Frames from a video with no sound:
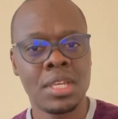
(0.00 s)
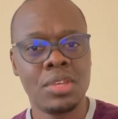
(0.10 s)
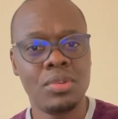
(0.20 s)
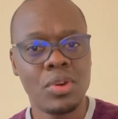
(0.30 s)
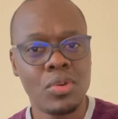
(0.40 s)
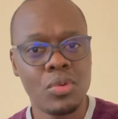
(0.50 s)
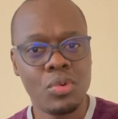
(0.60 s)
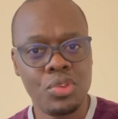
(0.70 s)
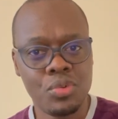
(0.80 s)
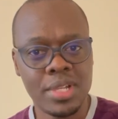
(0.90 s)
You
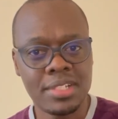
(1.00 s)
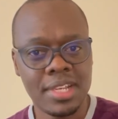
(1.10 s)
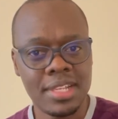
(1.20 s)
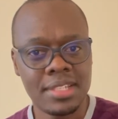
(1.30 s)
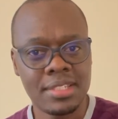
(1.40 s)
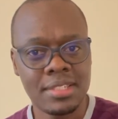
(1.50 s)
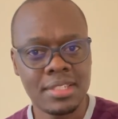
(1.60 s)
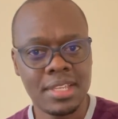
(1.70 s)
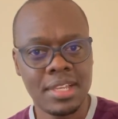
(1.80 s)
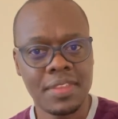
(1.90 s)
want to learn this
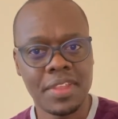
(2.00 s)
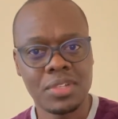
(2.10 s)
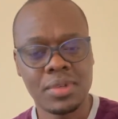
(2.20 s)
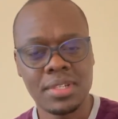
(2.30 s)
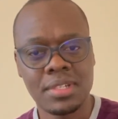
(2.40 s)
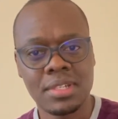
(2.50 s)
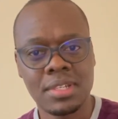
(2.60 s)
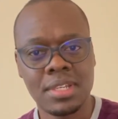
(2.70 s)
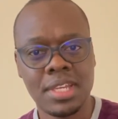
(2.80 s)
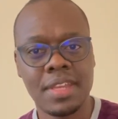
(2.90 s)
skill. Third one,
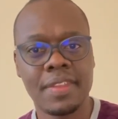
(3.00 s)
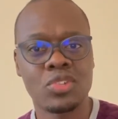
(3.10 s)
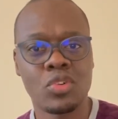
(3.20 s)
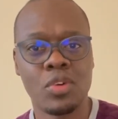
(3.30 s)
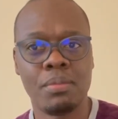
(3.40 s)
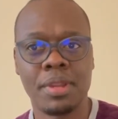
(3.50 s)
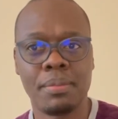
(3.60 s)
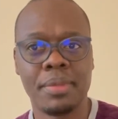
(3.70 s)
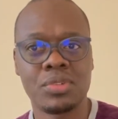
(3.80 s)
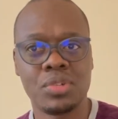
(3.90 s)
either to
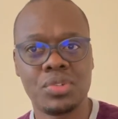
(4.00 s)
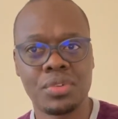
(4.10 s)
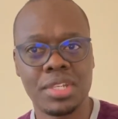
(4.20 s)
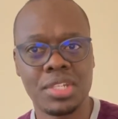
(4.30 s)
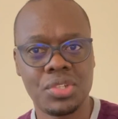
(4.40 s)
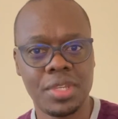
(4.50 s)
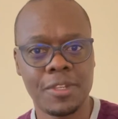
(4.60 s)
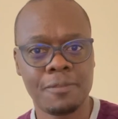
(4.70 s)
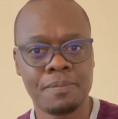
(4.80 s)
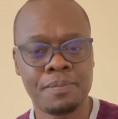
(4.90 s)
complement what you're already doing,
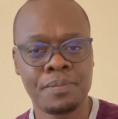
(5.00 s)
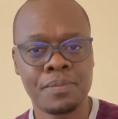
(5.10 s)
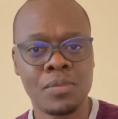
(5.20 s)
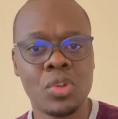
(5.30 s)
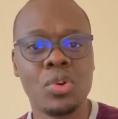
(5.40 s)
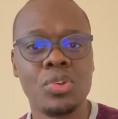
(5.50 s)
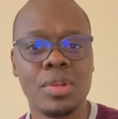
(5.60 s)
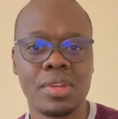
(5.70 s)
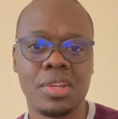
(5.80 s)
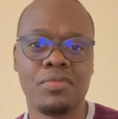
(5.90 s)
or you're
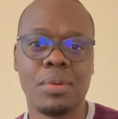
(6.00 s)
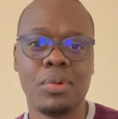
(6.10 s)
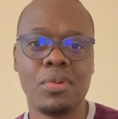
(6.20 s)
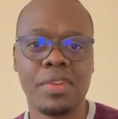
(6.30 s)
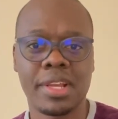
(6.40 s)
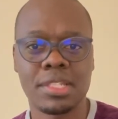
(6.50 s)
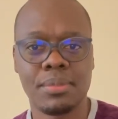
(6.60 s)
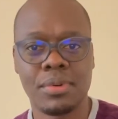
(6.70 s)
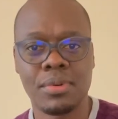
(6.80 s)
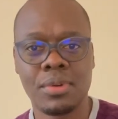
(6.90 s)
looking for a more
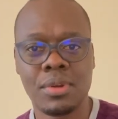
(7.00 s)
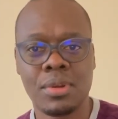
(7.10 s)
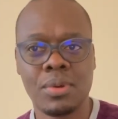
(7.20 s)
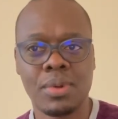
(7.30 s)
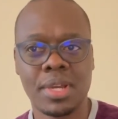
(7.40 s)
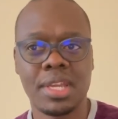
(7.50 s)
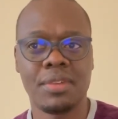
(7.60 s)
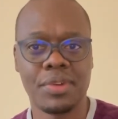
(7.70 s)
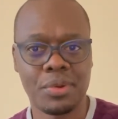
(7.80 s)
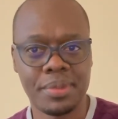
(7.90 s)
flexible working
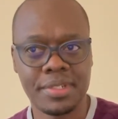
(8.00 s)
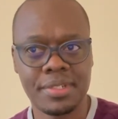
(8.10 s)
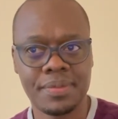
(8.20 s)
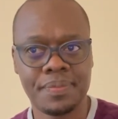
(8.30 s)
environment.